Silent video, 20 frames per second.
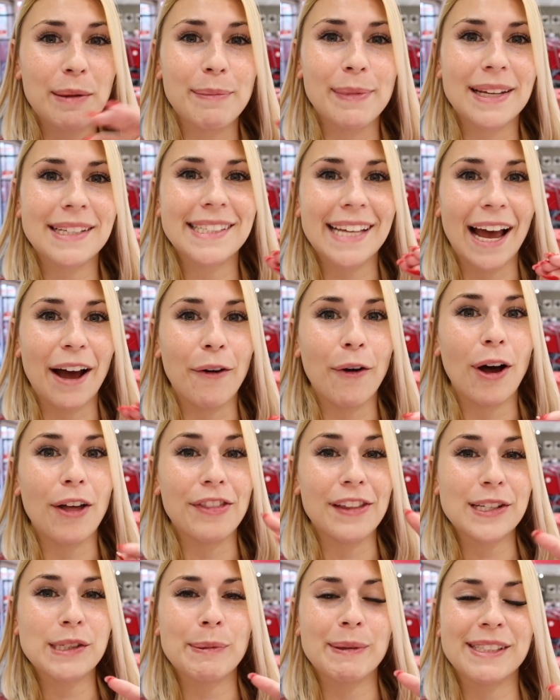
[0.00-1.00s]
to miss out
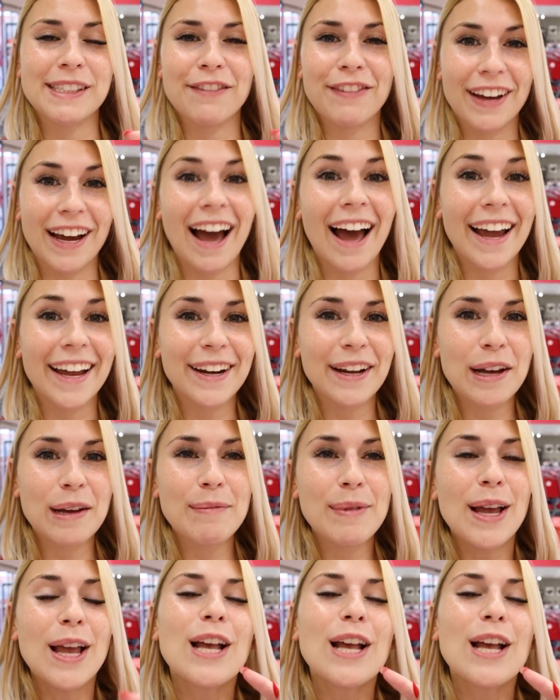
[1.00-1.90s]
on this specific item,